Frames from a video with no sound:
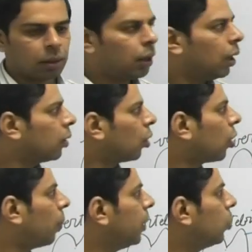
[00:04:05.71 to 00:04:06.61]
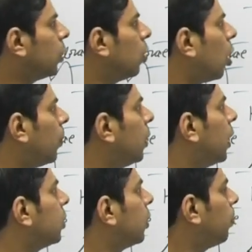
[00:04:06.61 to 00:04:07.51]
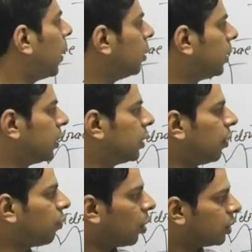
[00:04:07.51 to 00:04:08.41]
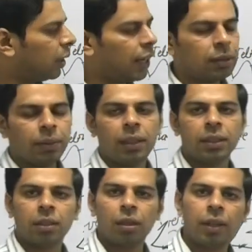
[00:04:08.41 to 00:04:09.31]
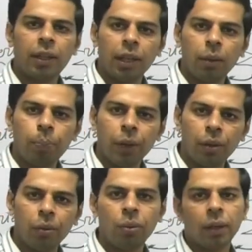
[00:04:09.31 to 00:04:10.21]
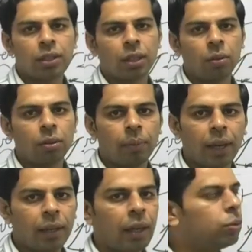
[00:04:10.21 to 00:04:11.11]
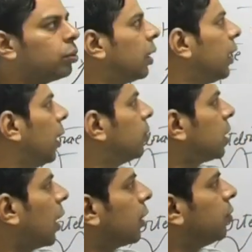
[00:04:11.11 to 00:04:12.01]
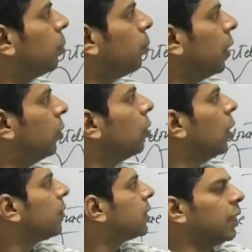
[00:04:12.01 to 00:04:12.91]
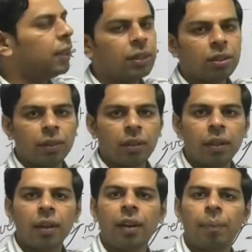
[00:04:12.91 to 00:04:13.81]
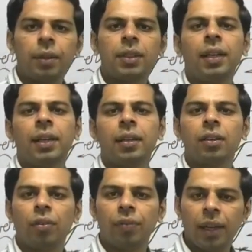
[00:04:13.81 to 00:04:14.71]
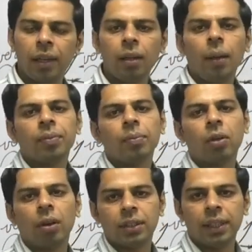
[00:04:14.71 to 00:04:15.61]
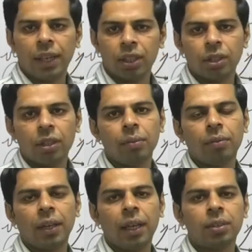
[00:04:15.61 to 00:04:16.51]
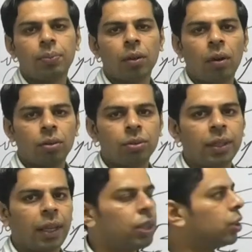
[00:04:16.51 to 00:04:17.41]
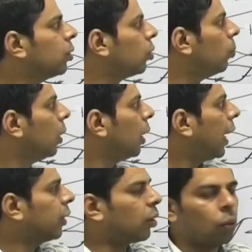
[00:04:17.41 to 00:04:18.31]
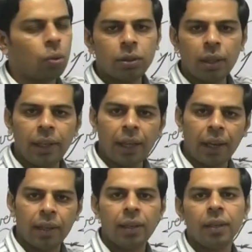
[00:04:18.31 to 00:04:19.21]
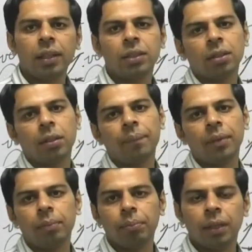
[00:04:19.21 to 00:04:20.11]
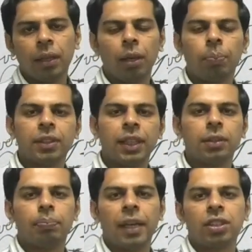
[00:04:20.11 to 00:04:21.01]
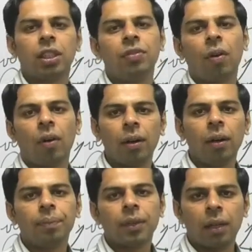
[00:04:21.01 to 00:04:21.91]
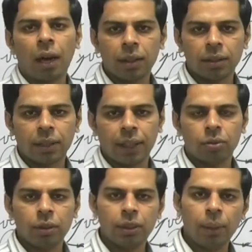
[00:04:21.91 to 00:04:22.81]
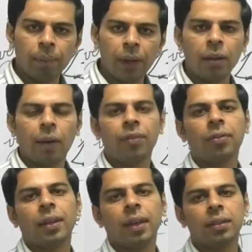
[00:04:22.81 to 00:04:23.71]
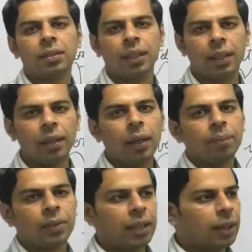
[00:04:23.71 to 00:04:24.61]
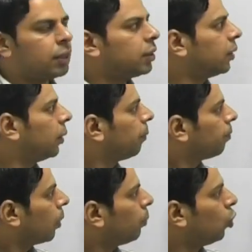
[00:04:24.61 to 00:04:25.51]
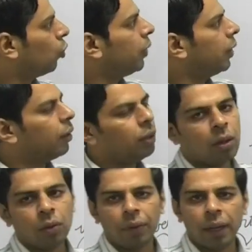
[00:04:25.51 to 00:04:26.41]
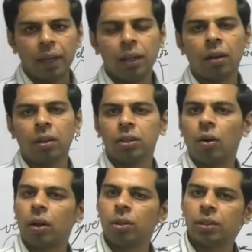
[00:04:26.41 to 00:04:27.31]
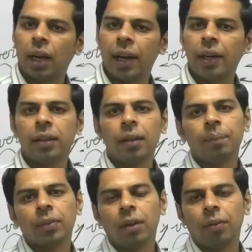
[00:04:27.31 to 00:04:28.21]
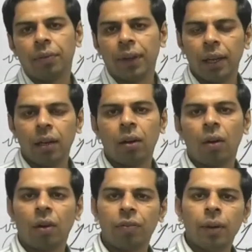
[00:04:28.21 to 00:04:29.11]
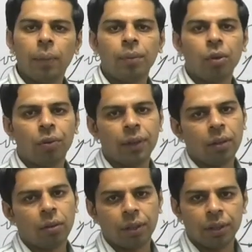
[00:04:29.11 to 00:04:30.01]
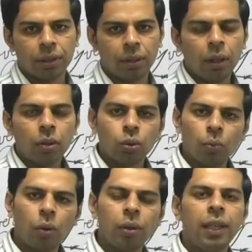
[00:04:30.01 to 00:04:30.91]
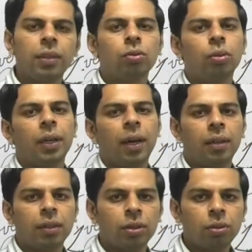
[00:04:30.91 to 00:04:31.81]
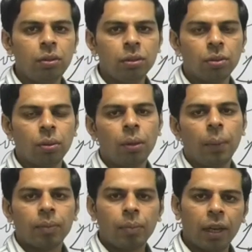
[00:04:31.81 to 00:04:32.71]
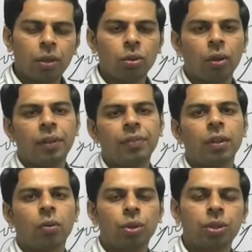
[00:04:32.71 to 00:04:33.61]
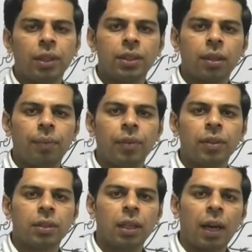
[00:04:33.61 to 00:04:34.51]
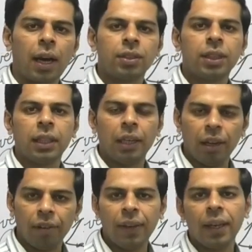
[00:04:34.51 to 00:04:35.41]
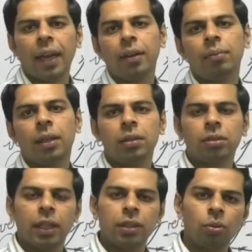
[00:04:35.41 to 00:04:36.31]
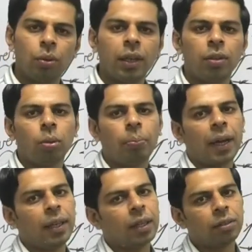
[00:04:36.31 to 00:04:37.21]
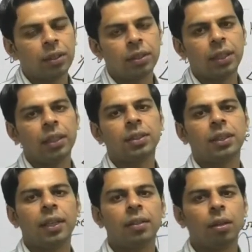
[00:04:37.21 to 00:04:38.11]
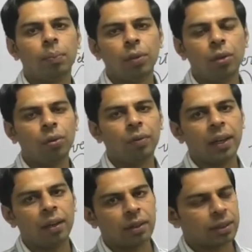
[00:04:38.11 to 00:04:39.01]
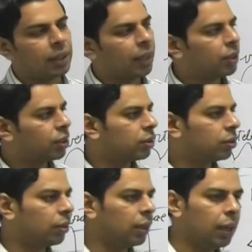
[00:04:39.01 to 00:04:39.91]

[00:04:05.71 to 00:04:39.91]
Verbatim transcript: Now coming to the nomenclature part, since the fossil has been discovered in Peru in South America, so the name starts with Peru. Cetus word representing the whale, because cetacean whales belong to cetacean group, and colossal in any English term represents massive or large size. So in simple terms we can say that it's a Peruvian whale or, or giant uh, whale of Peruvian origin. So more needs to be understood. So make sure if the question is coming which is the largest living animal, there is no need to panic, it will still stay the blue whale or cetaceans only.